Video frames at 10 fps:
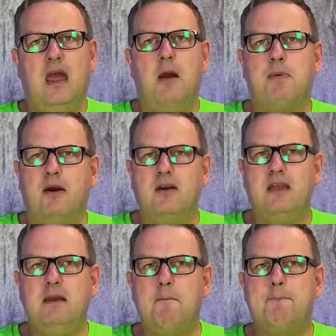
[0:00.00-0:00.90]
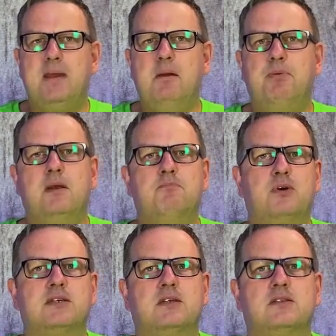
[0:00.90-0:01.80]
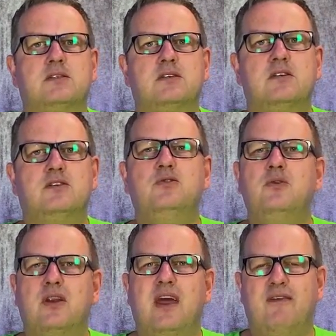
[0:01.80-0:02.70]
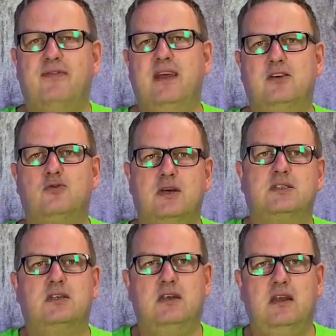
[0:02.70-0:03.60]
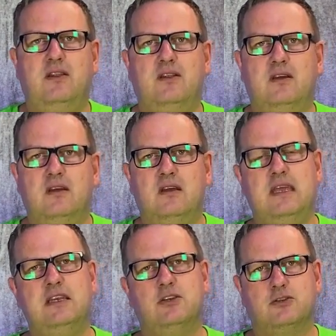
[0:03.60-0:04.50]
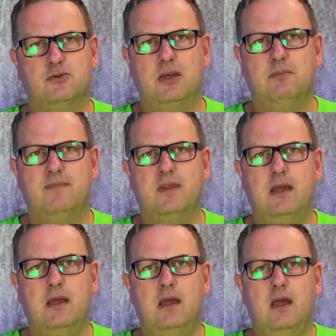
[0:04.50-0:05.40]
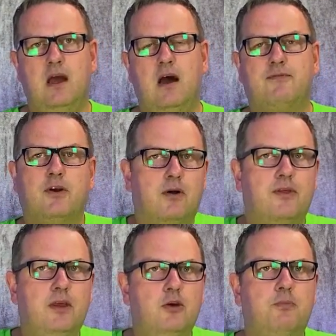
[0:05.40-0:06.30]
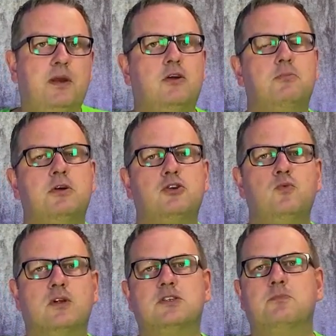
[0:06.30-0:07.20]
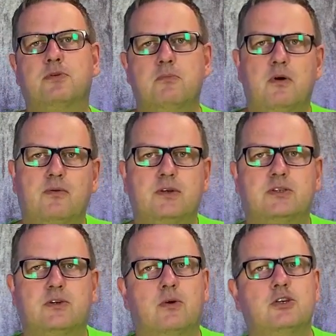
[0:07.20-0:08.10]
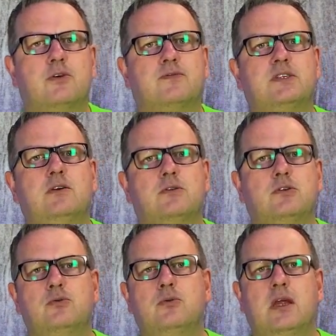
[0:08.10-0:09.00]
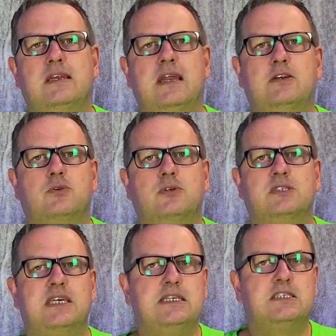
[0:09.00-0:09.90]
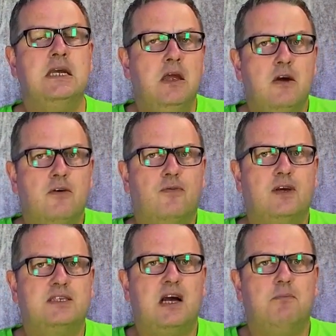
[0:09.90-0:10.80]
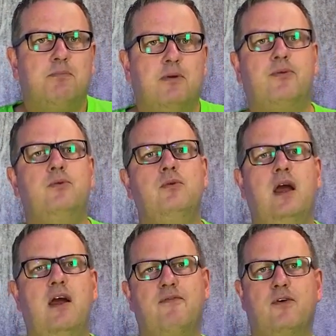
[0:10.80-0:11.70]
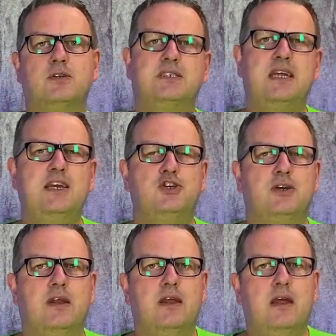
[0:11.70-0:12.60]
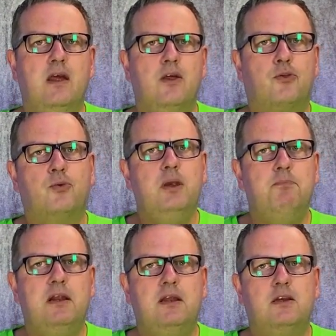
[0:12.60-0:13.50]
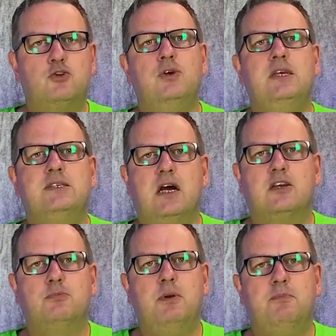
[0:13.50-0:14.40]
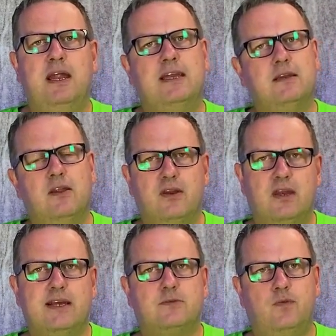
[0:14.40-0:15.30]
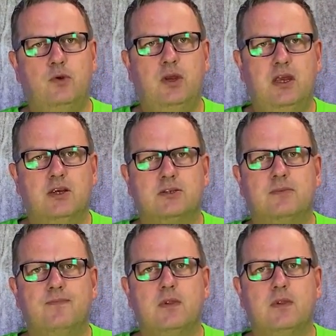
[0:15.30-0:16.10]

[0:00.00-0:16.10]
Apparently, people in Brussels do not have that trust in the industry. After all, the European Commission wants to promote the storage of CO2 in natural sinks, for example, through afforestation. 3 billion trees are to be planted in the next few years.